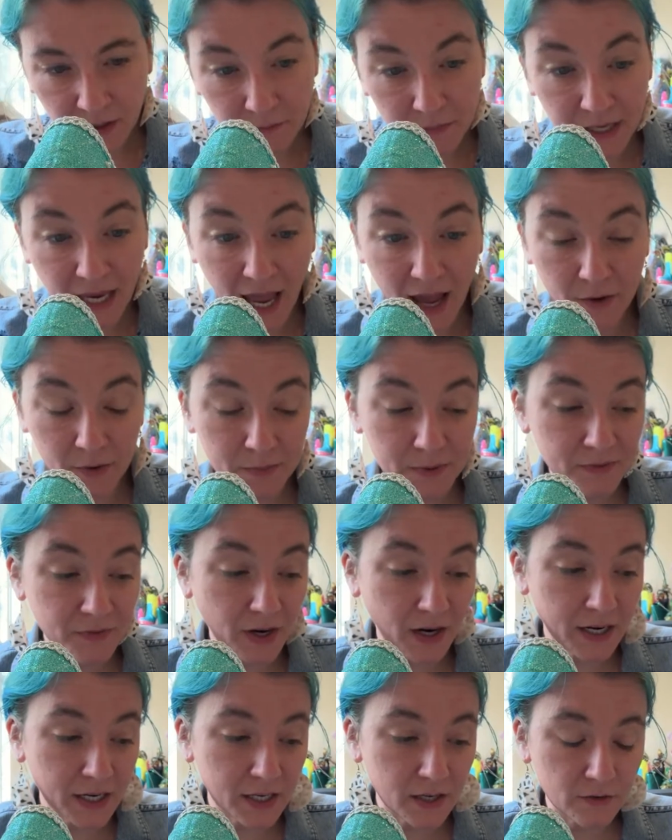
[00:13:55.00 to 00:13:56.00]
But yeah, it would be
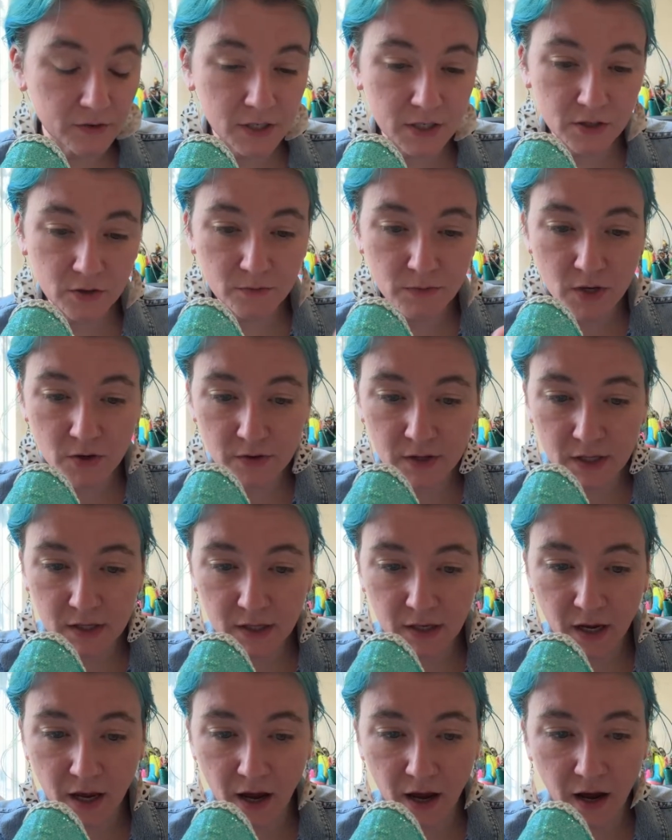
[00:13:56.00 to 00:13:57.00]
very cute to do
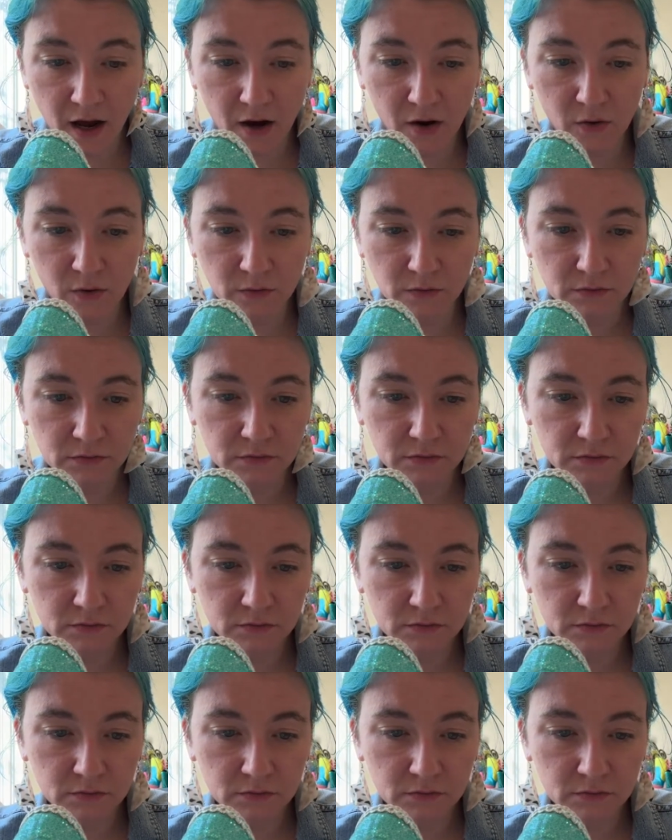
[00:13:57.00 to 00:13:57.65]
Muses & Co.